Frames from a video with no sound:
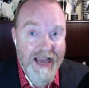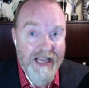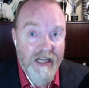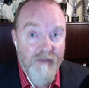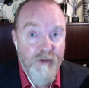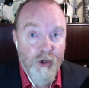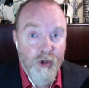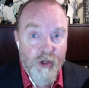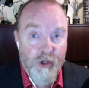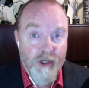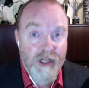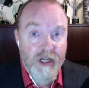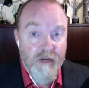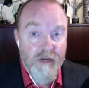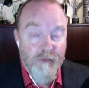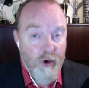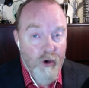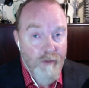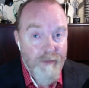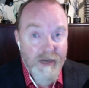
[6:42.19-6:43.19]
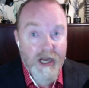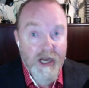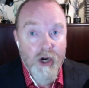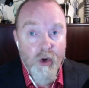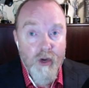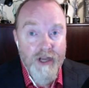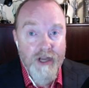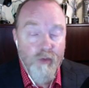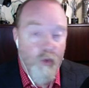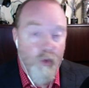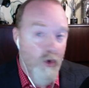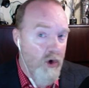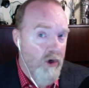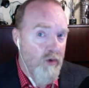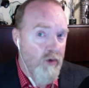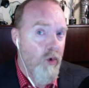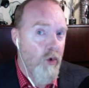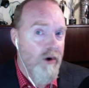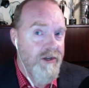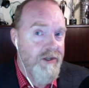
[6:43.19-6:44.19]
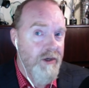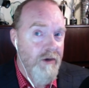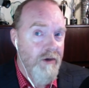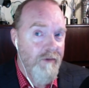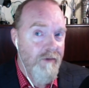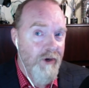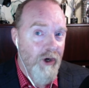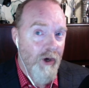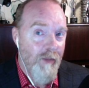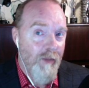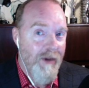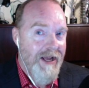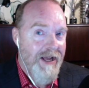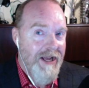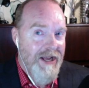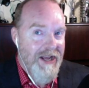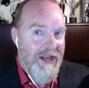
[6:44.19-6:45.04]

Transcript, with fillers: and if you're looking for a period World War II film,